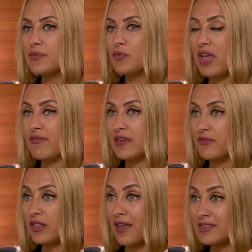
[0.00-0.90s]
We have
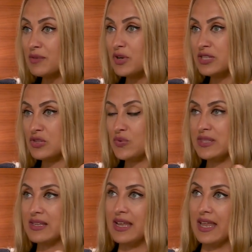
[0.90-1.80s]
several customers in
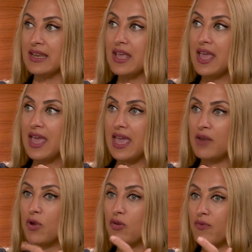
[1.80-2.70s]
Switzerland,
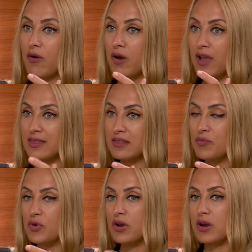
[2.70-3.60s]
and one of our
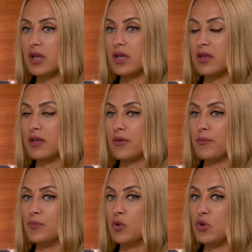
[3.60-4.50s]
customer,
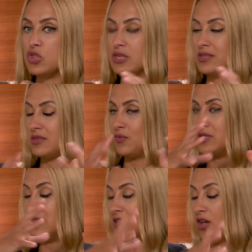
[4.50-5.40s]
which
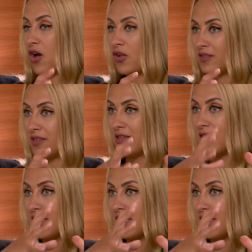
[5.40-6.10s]
was in the hot